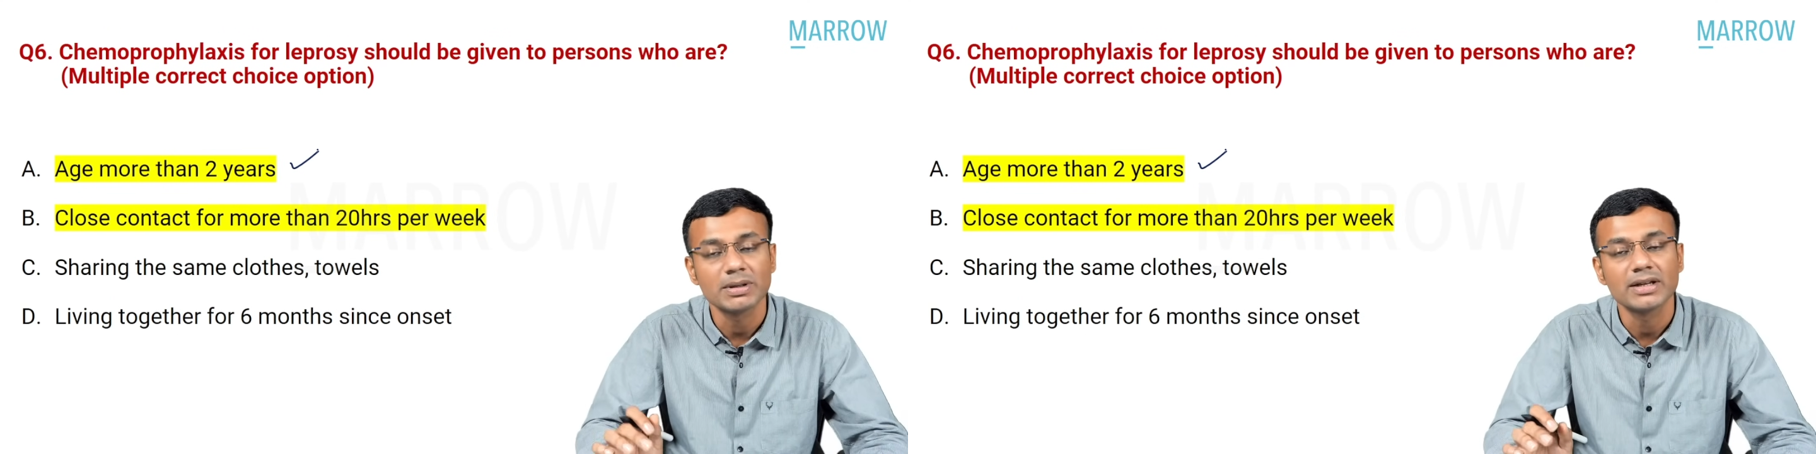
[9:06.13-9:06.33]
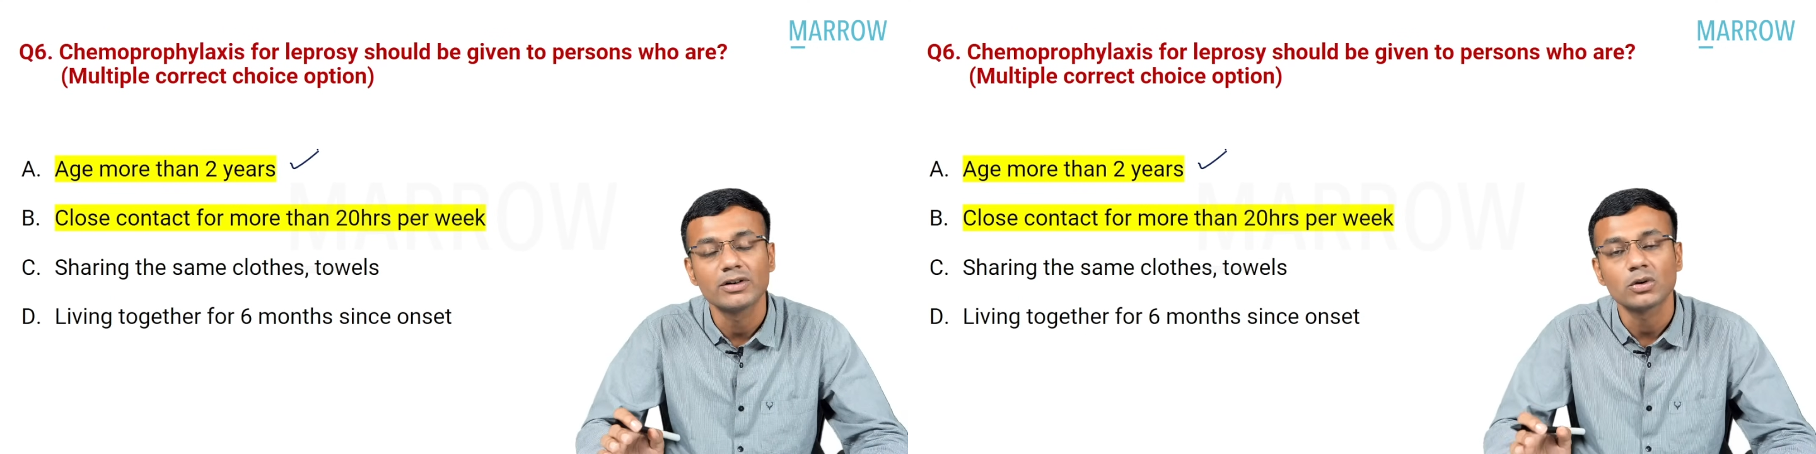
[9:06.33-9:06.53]

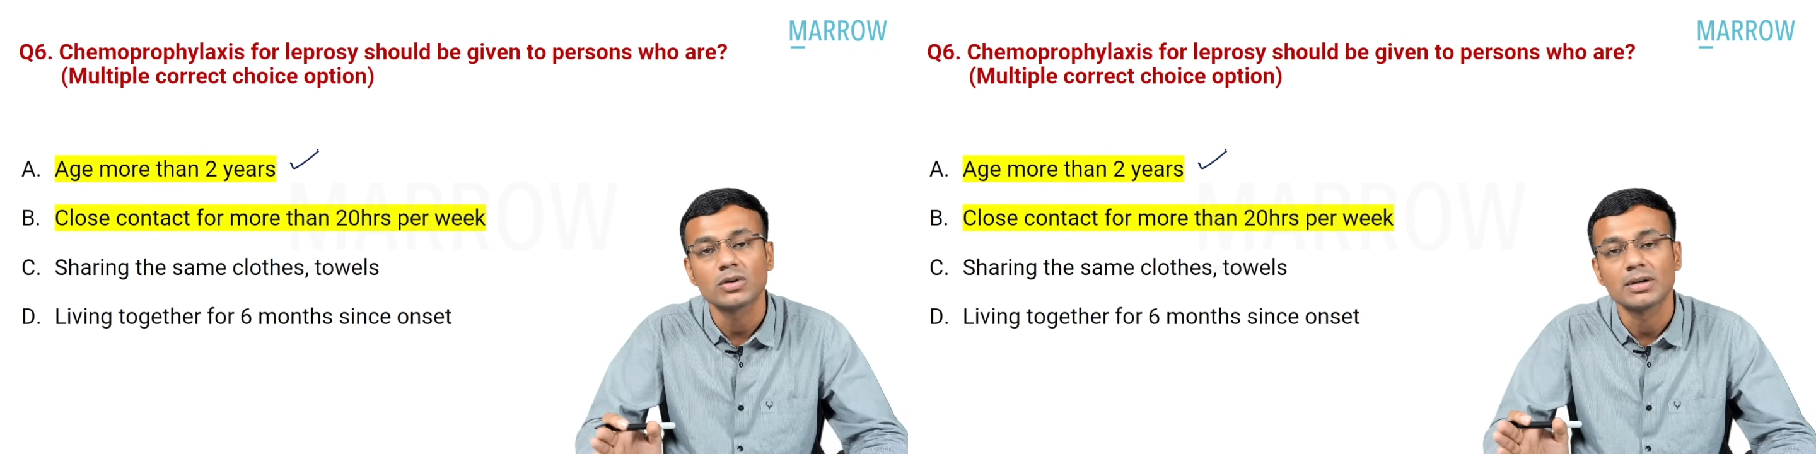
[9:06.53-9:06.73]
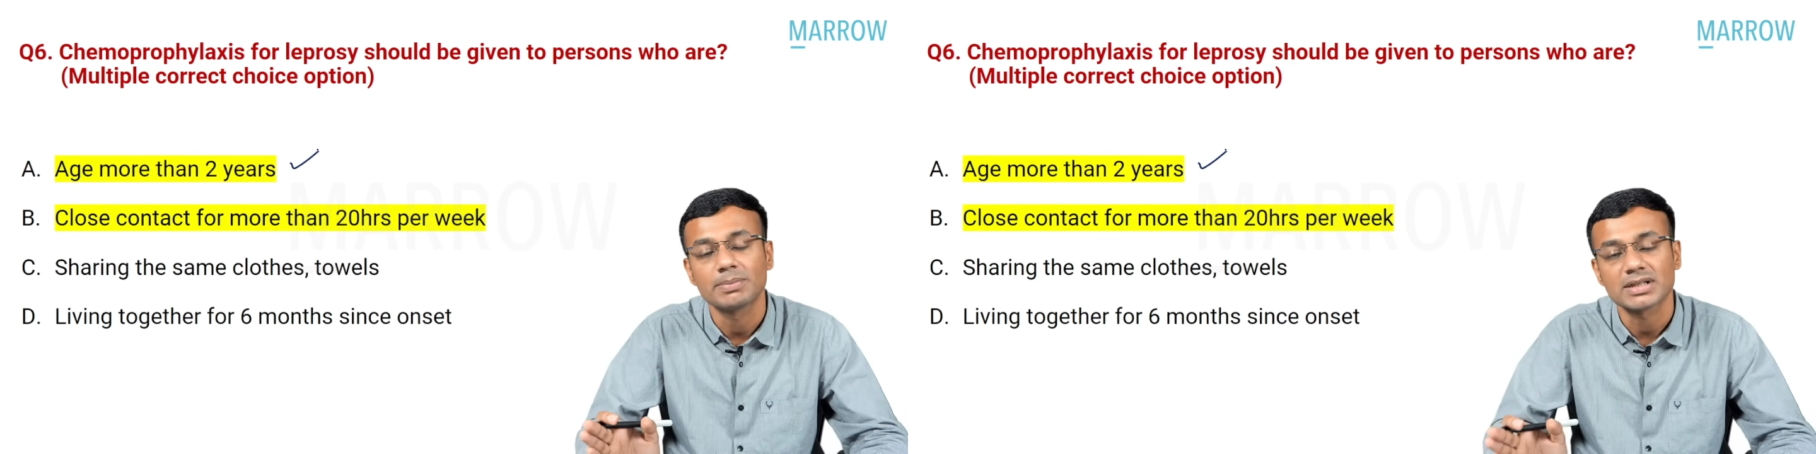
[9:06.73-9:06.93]
be given
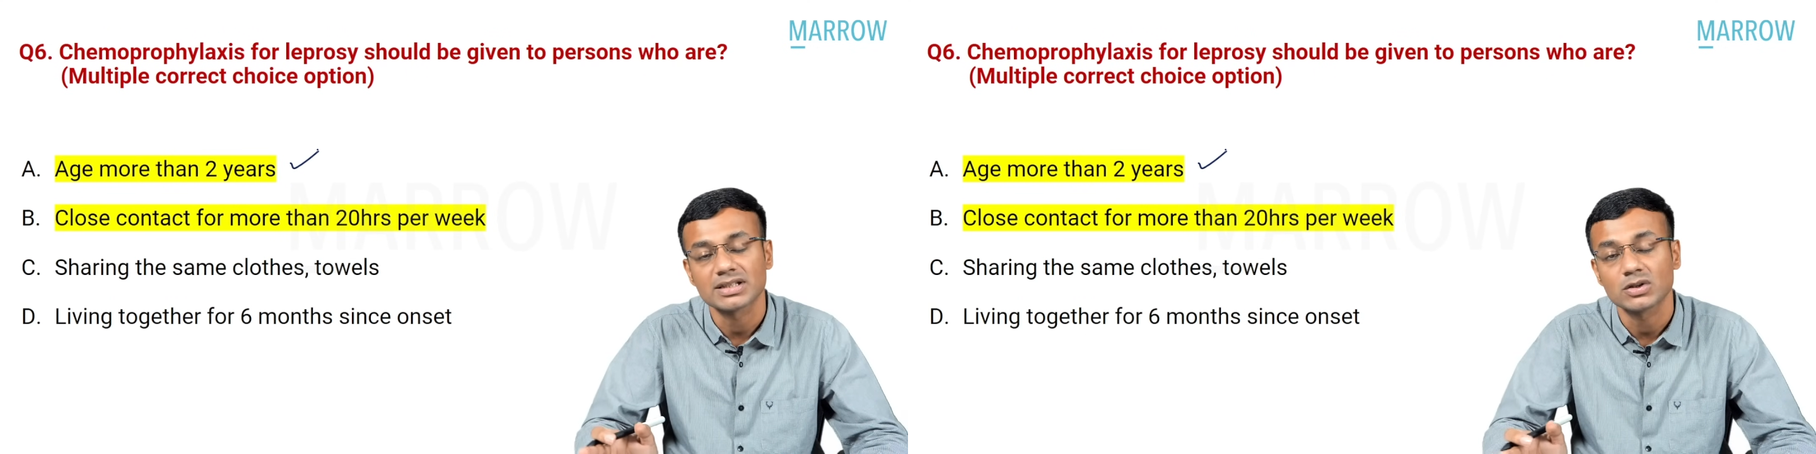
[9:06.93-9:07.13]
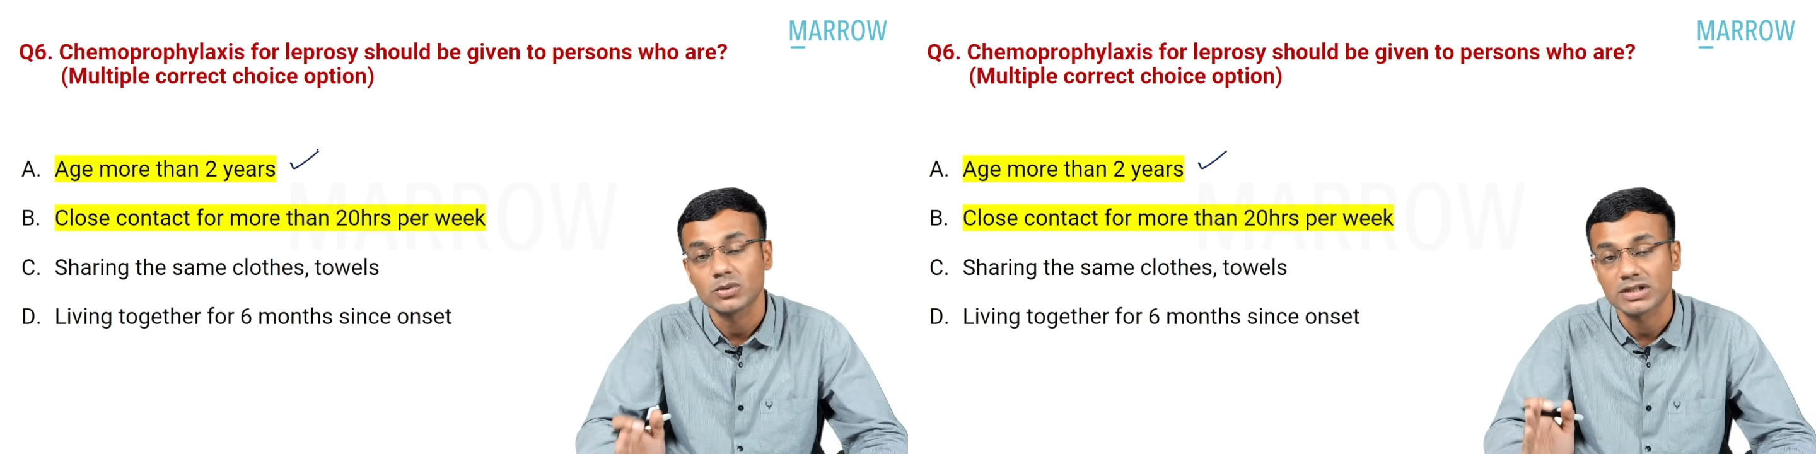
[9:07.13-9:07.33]
to a
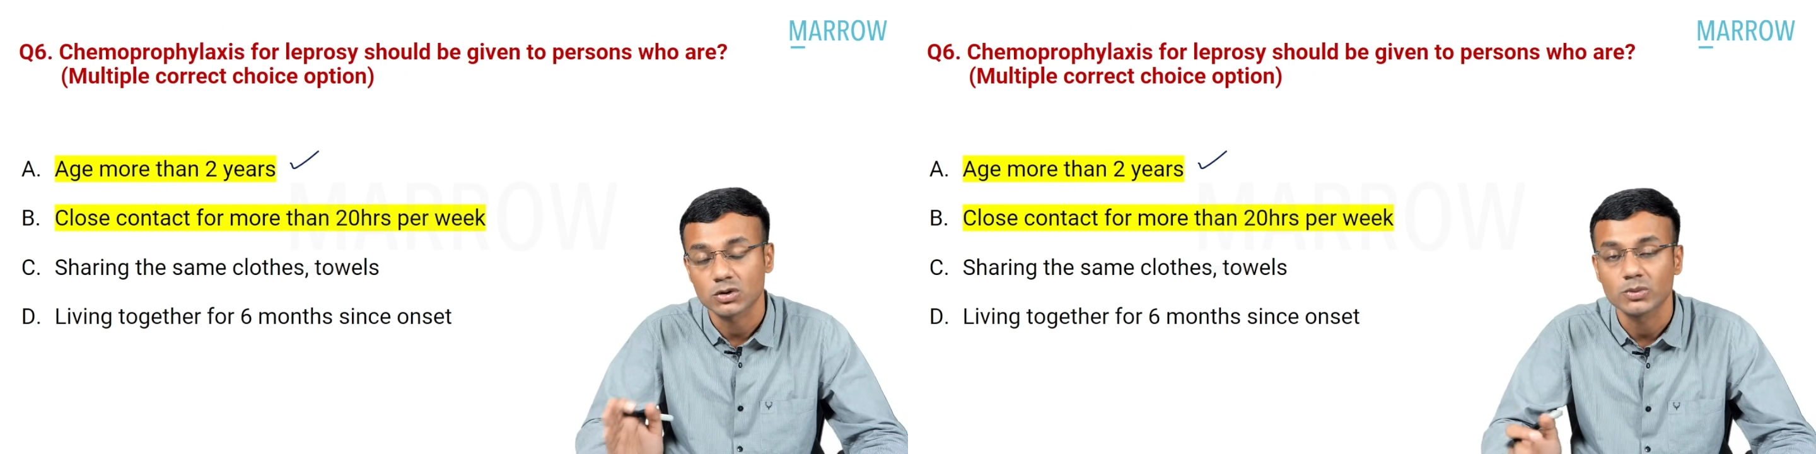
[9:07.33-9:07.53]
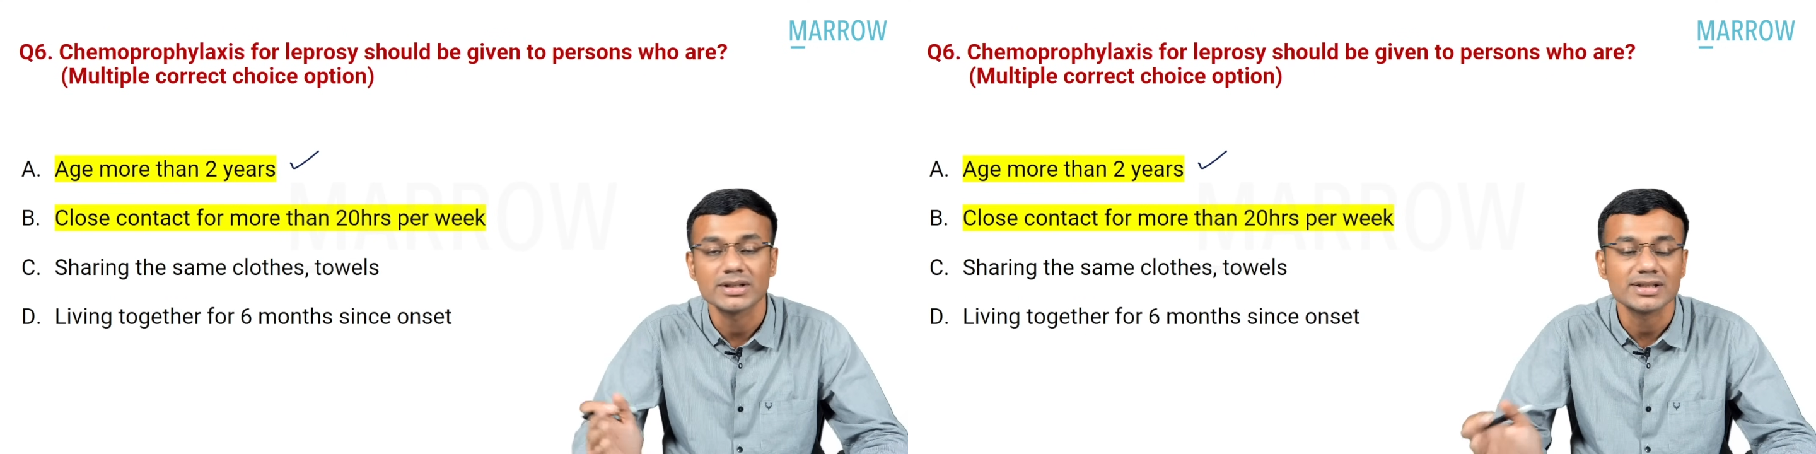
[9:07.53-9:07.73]
person who is
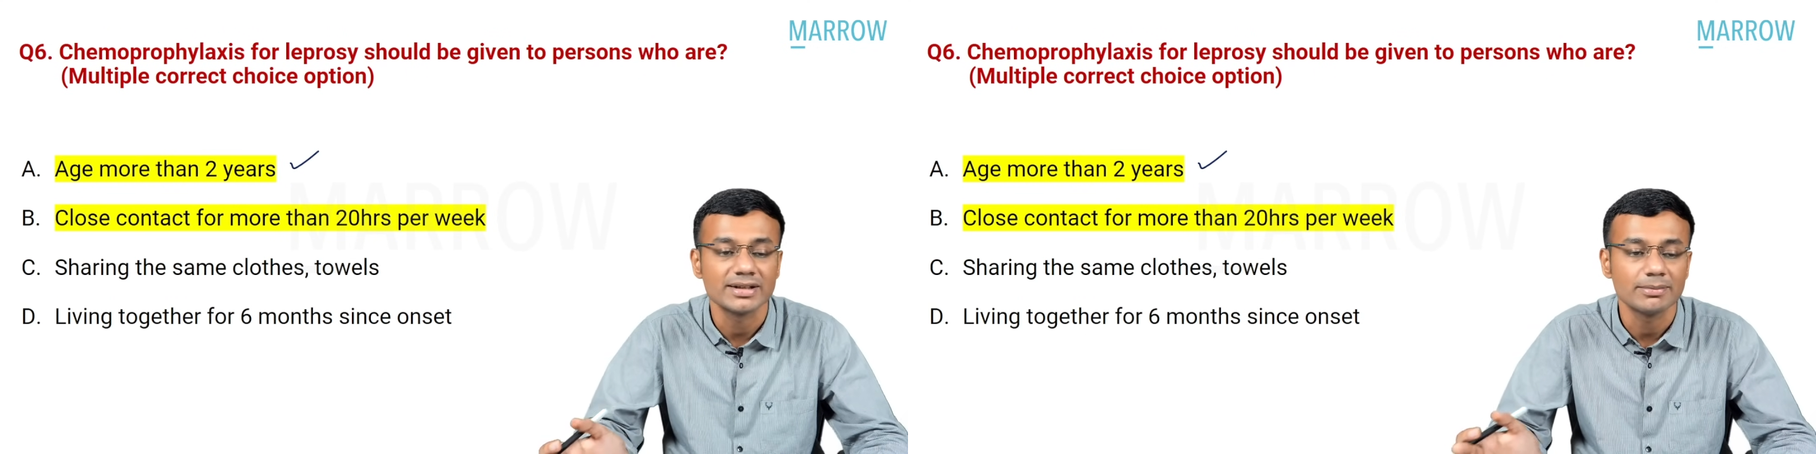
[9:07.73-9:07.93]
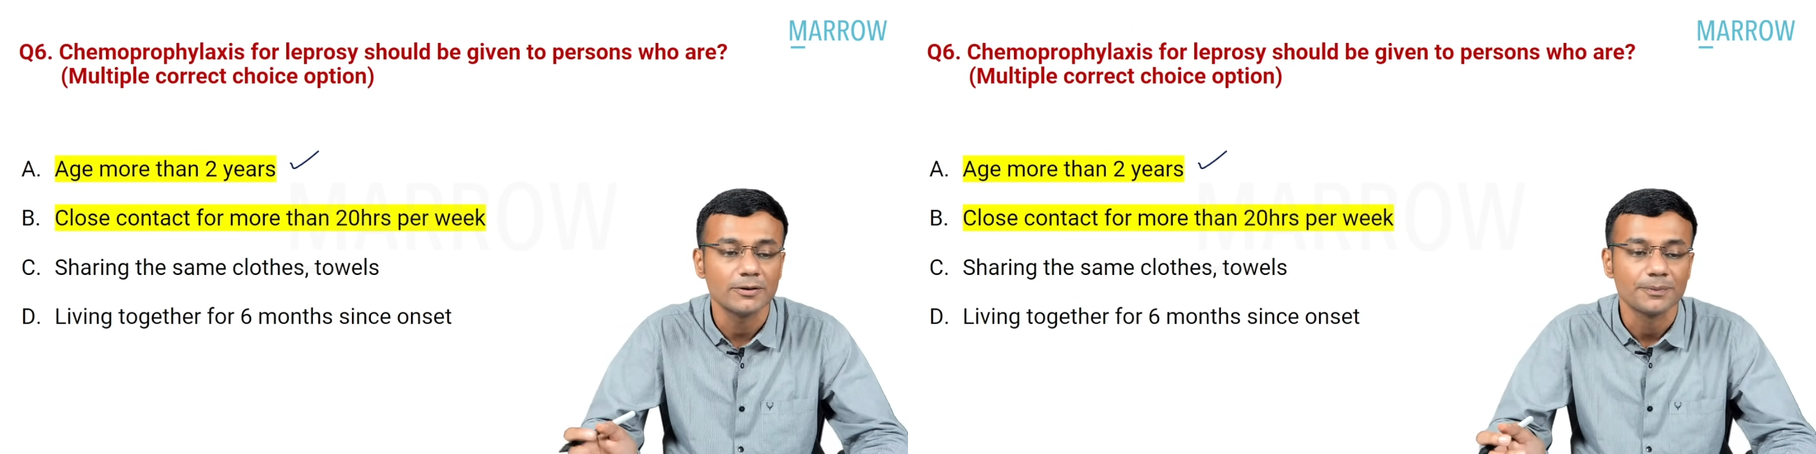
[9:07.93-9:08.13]
2 years and
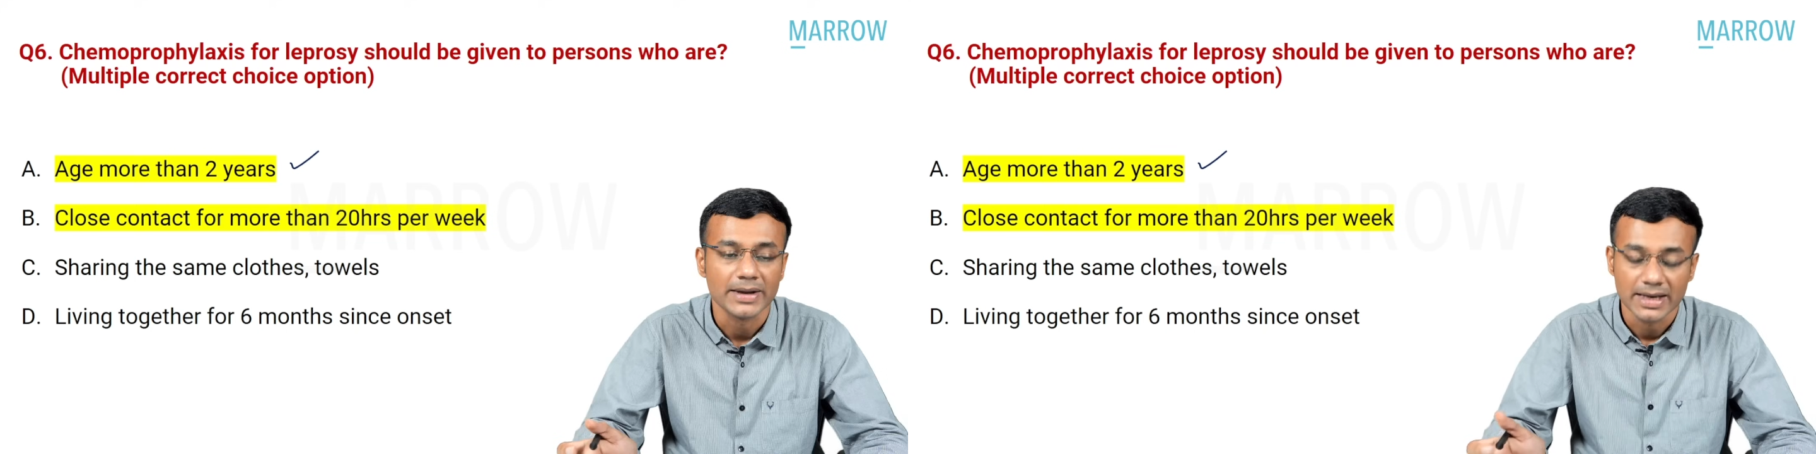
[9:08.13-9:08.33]
above,